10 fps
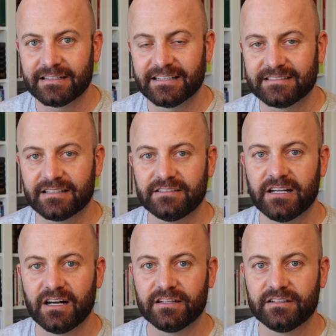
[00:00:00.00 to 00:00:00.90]
is
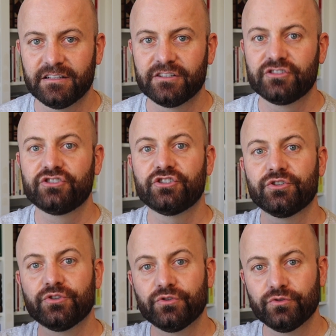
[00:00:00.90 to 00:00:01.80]
done
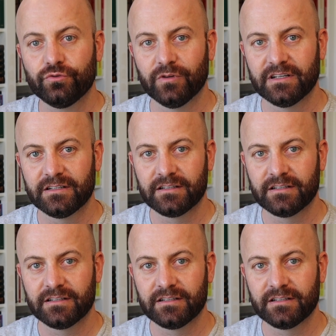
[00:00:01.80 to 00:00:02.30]
to